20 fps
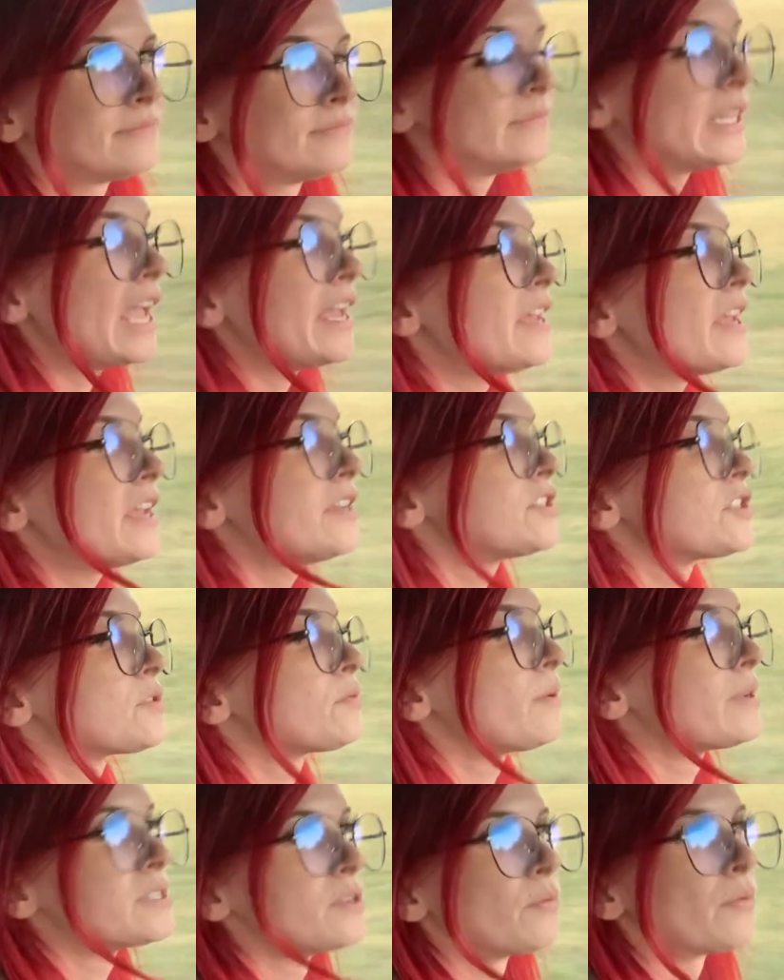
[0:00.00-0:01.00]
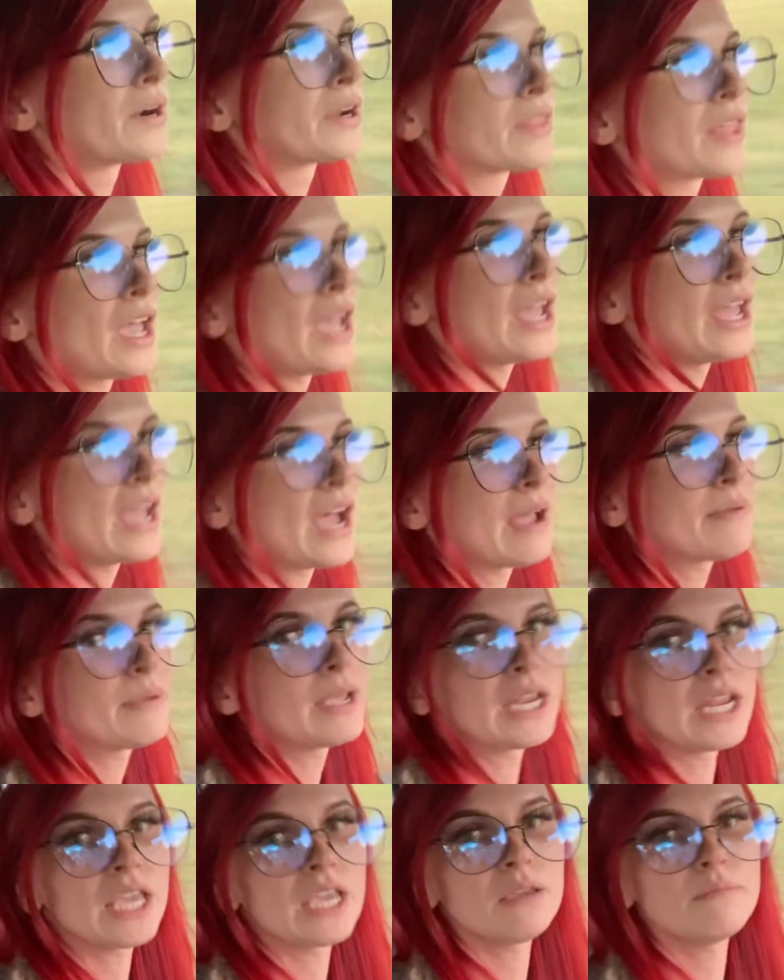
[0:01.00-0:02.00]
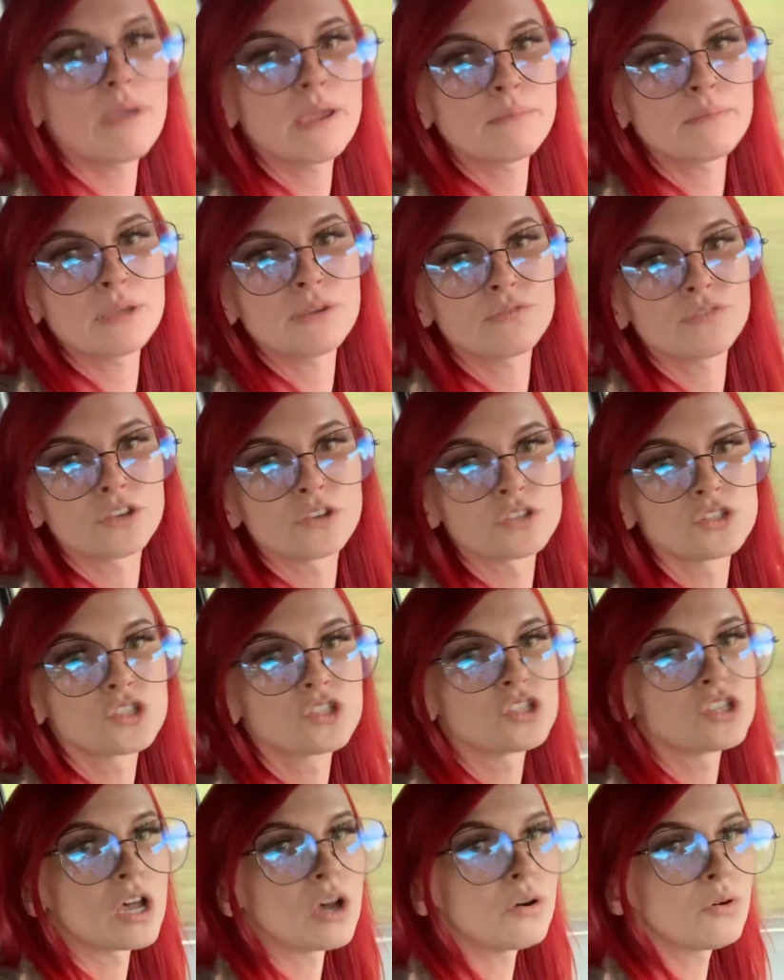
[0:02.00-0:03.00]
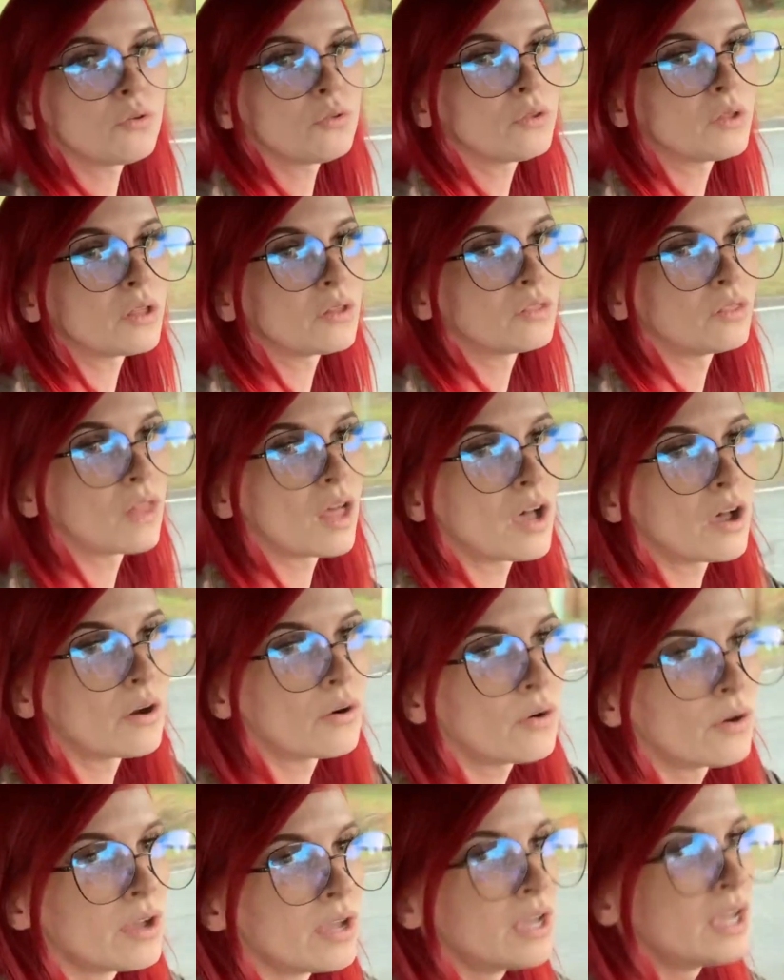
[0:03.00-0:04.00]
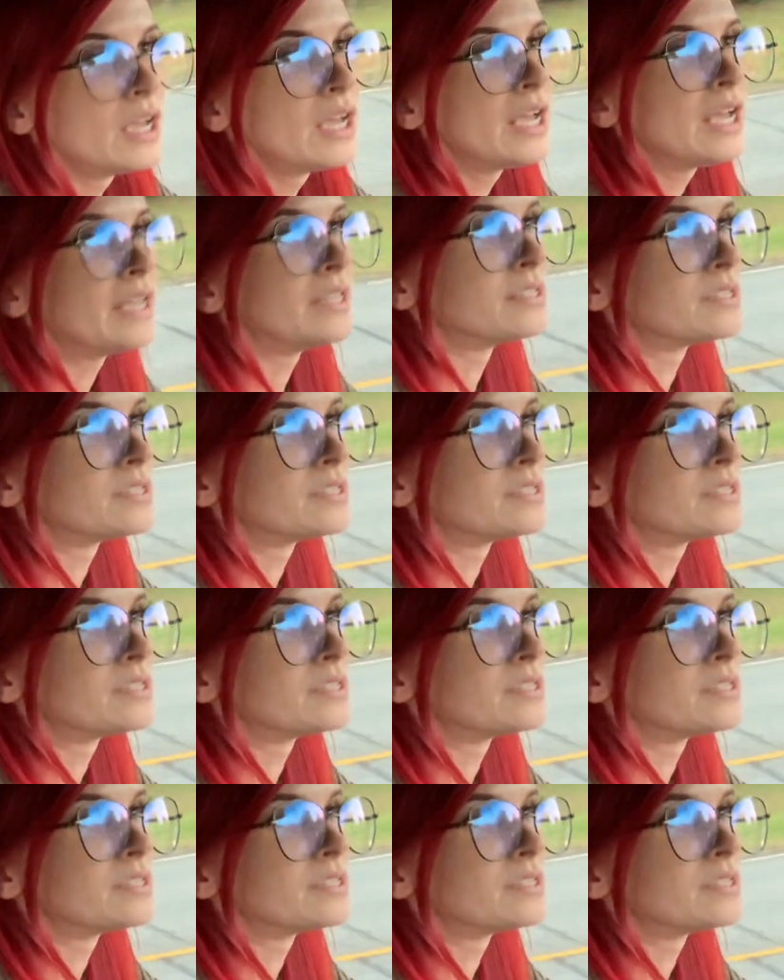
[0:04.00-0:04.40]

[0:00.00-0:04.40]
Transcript: It just wasn't worth it. I mean, he made me feel so low and